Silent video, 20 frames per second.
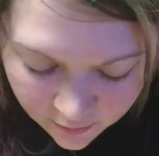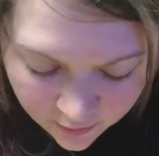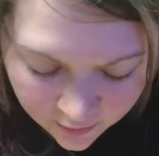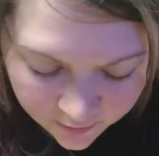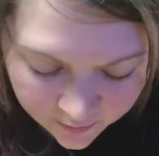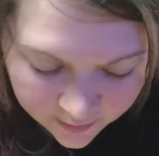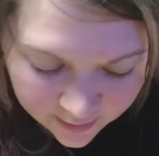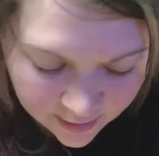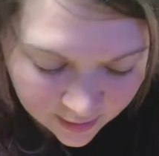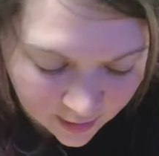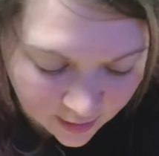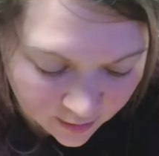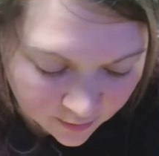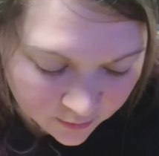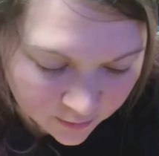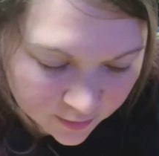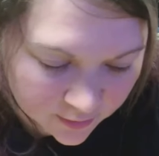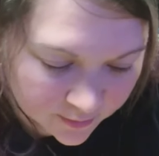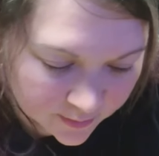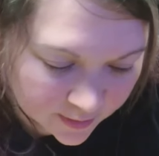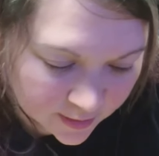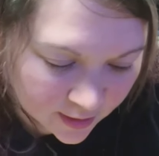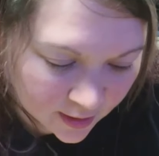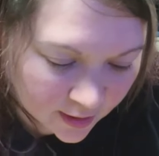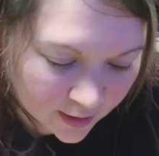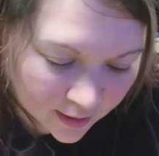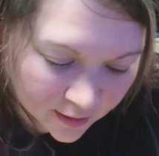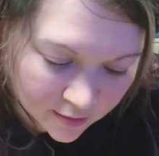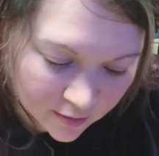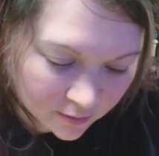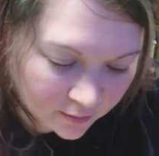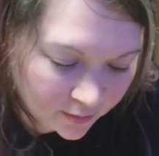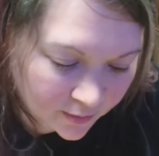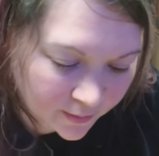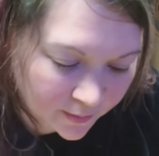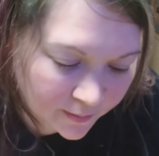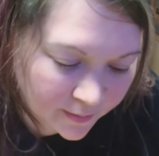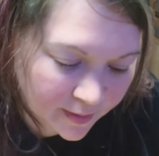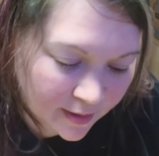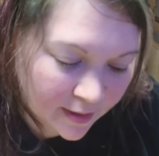What do we got? I don't
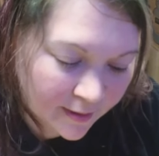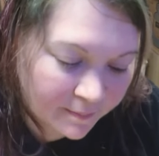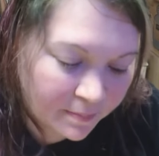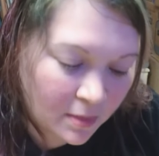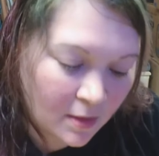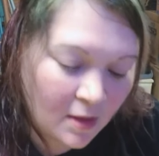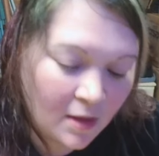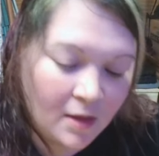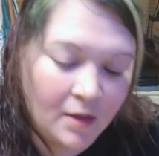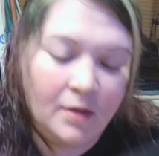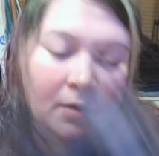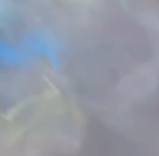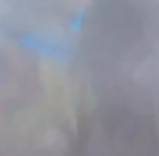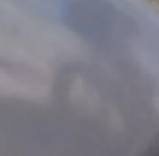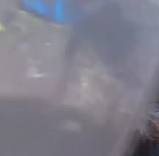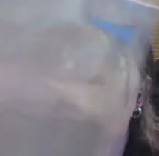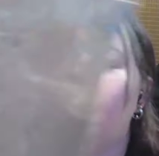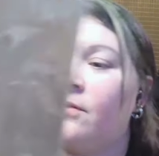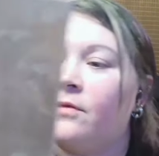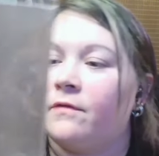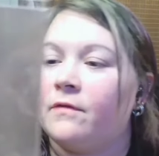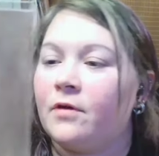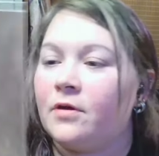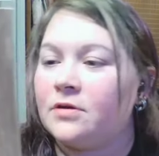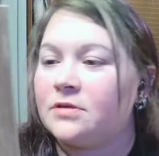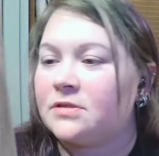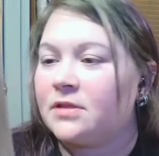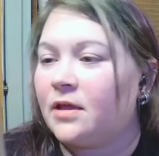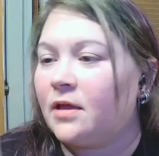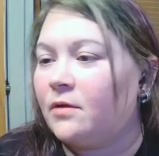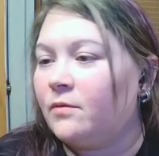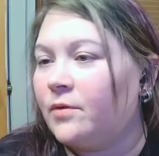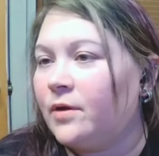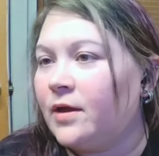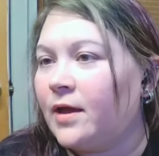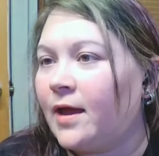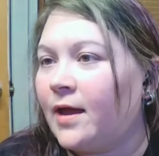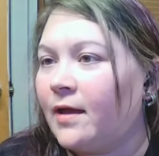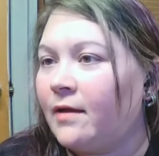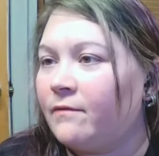know what we got. So the first thing
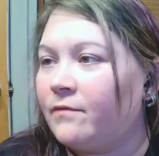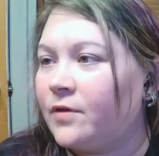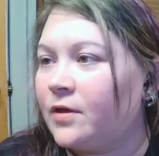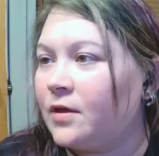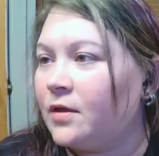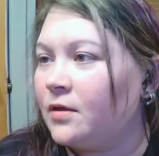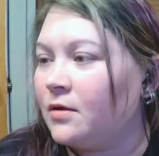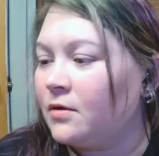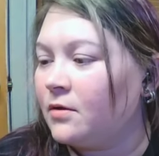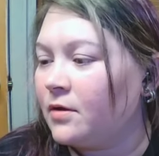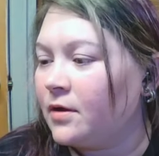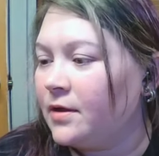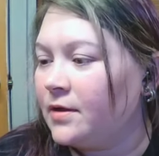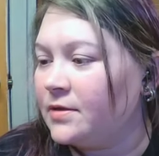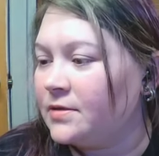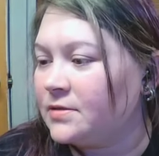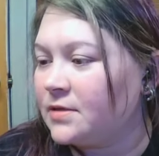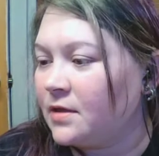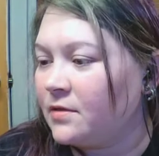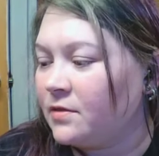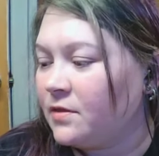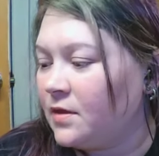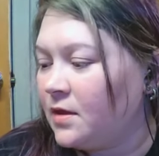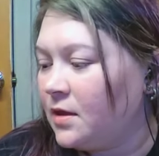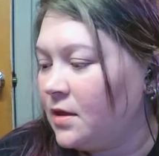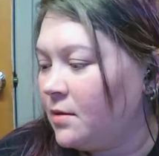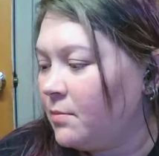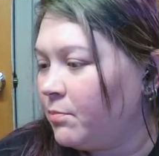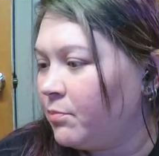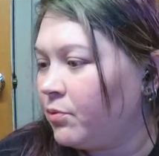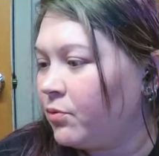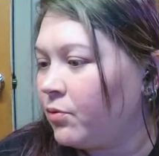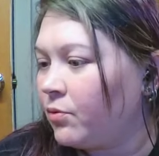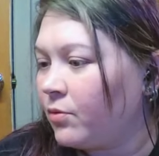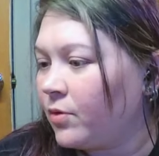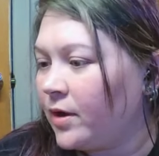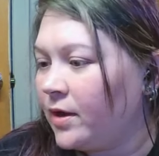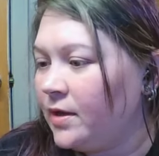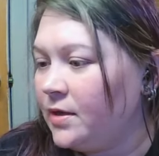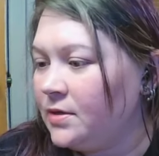we have here is the
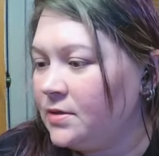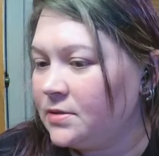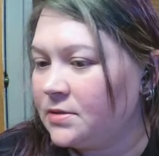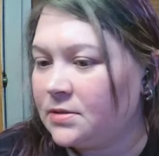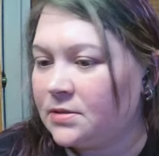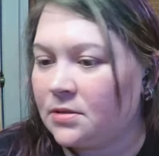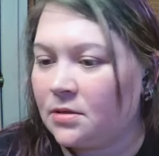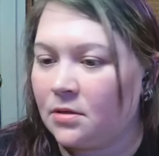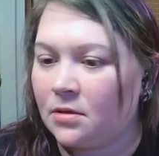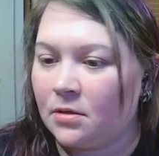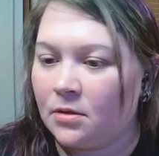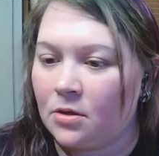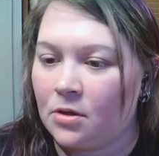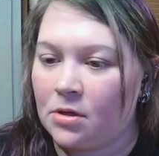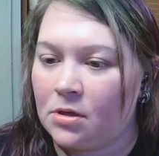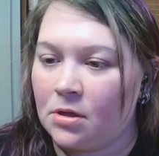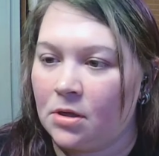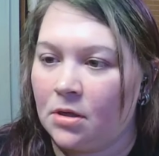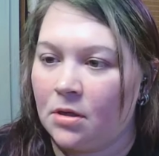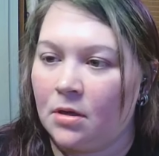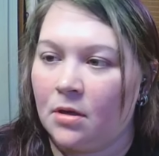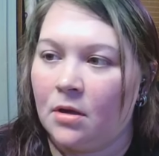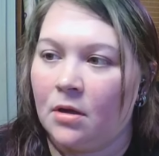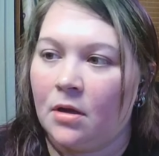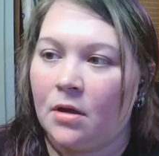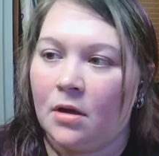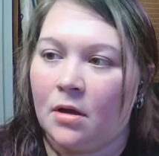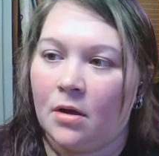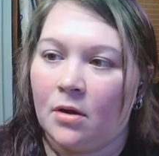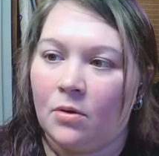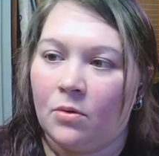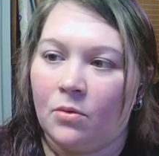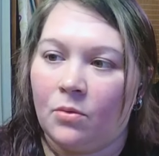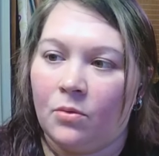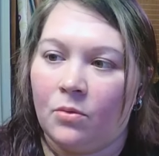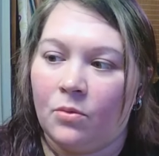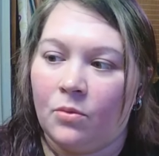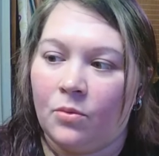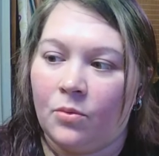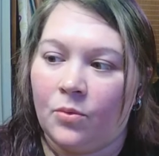print,
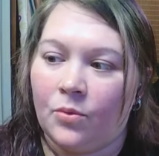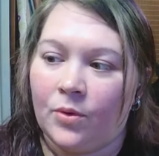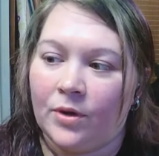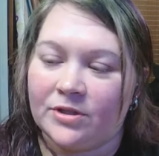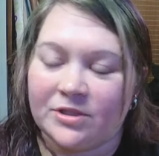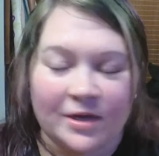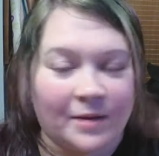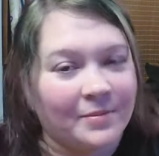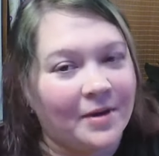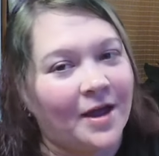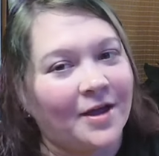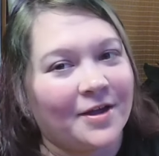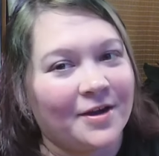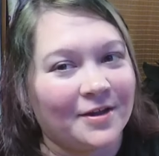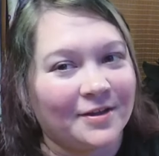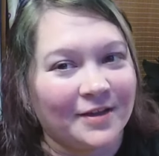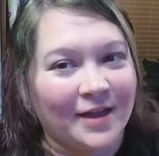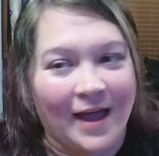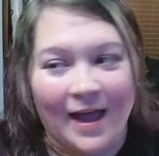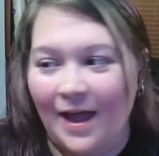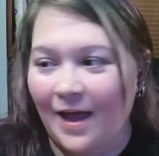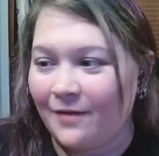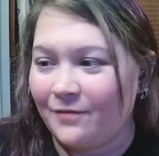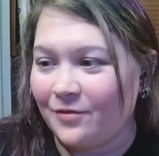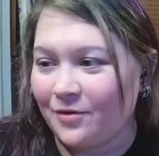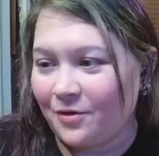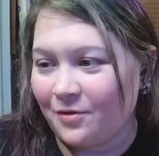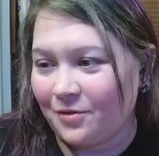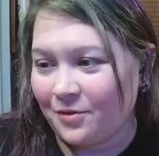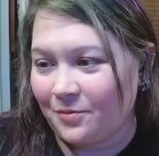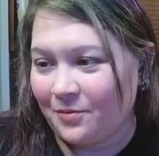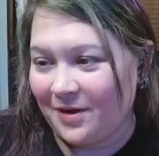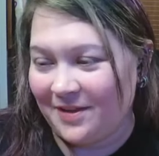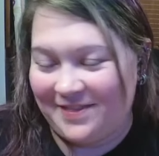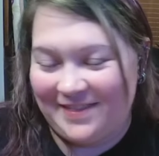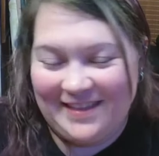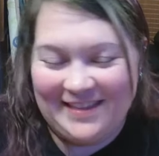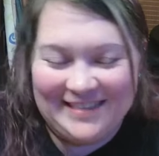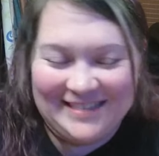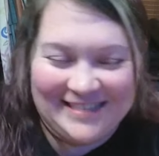which I'm not gonna lie, I have no clue
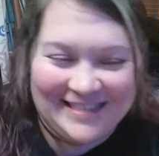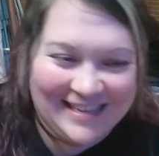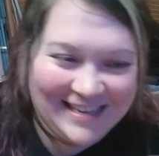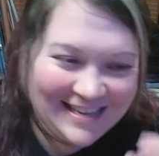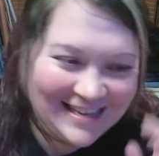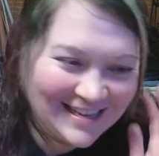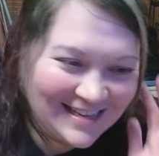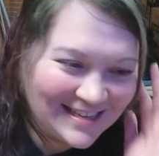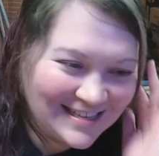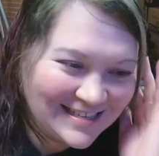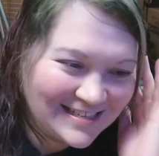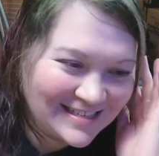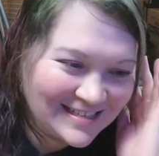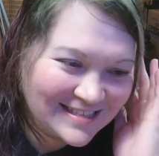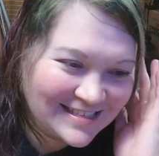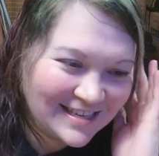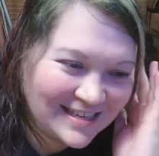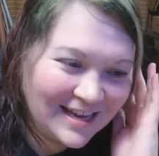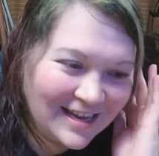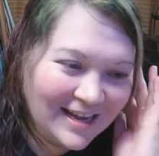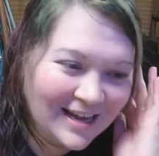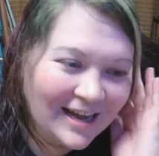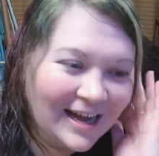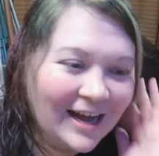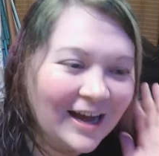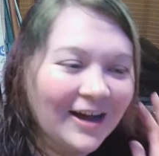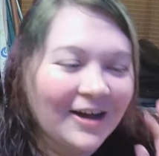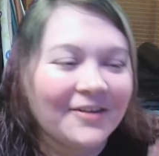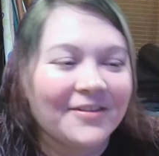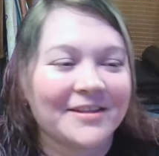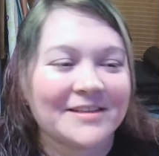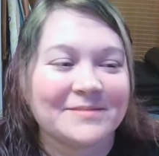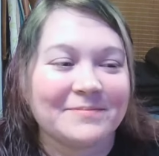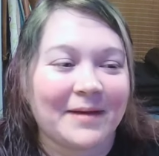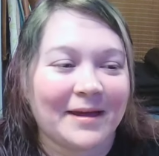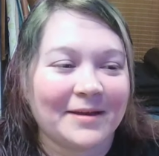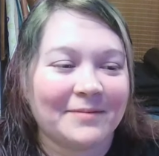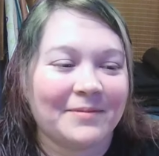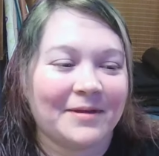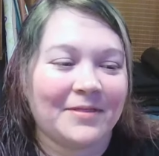what this is. Oh, this
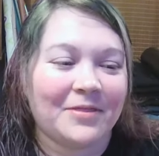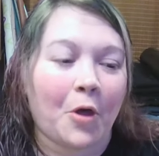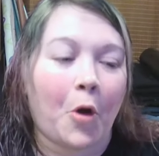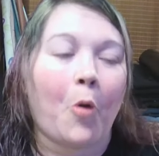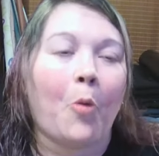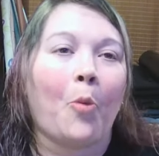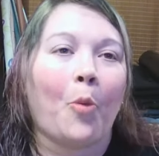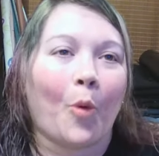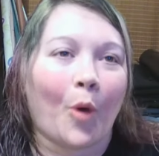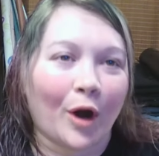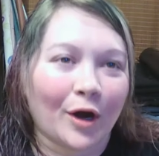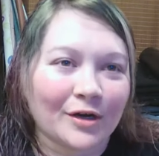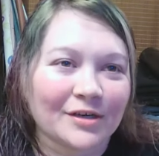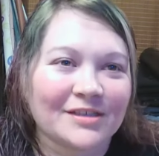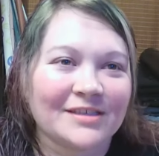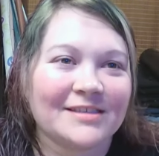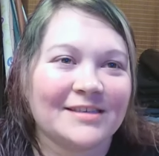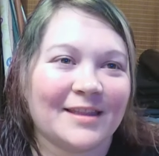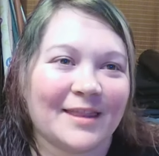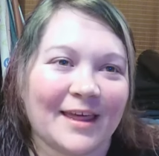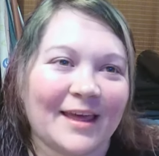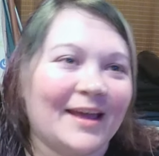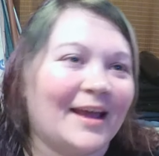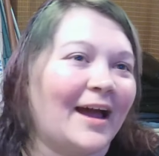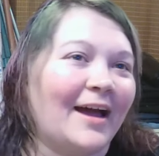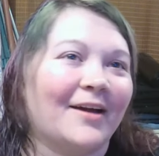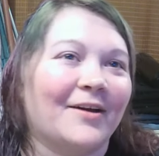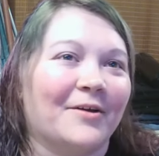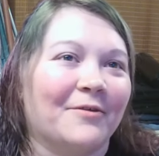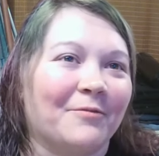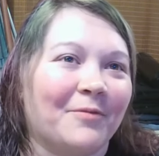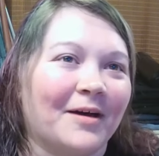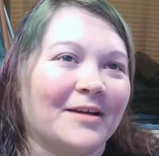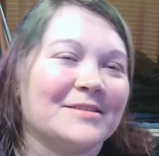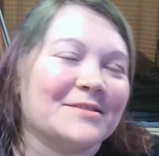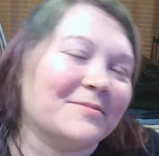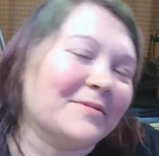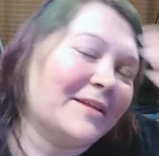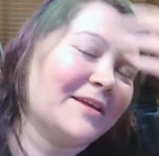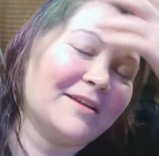might have been the worst thing I could have
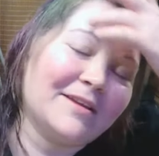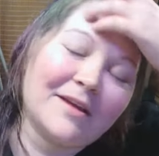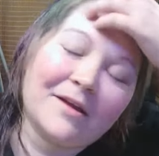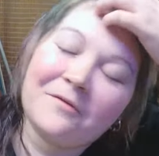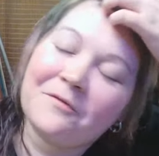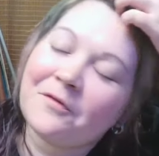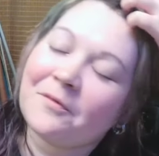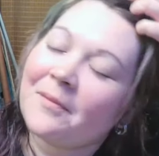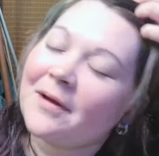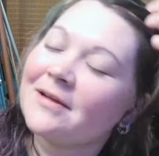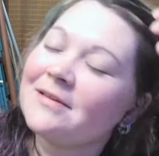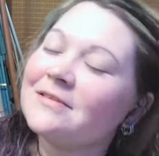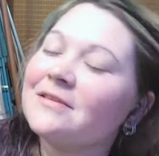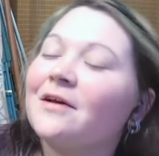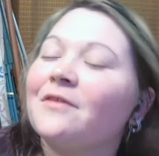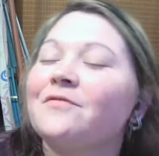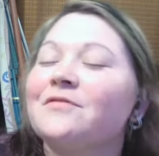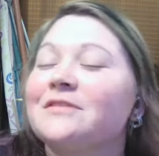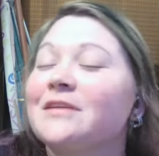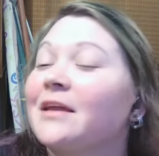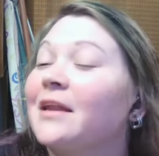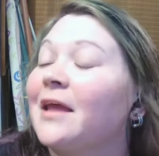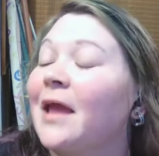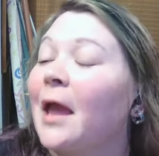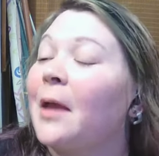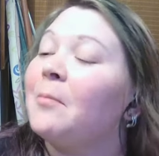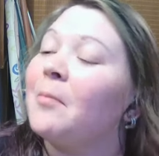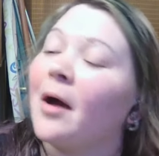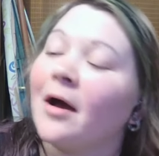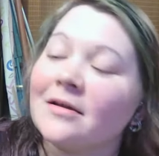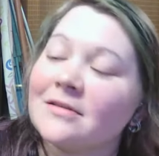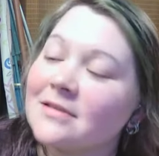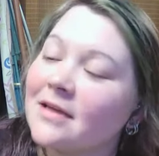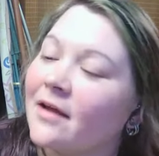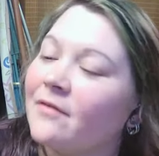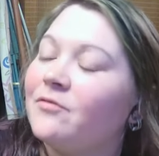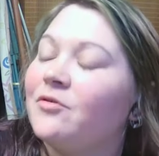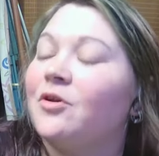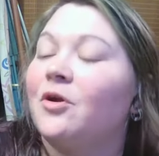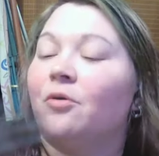possibly have done for myself, is get a game box that
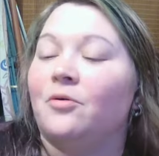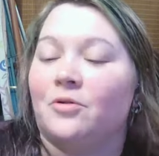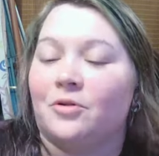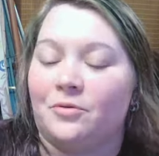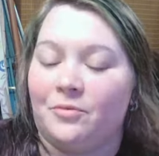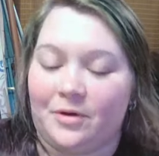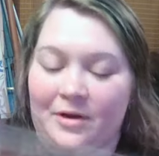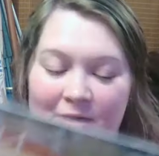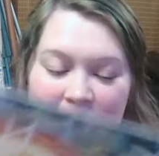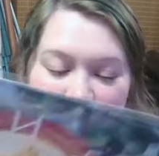I have no clue what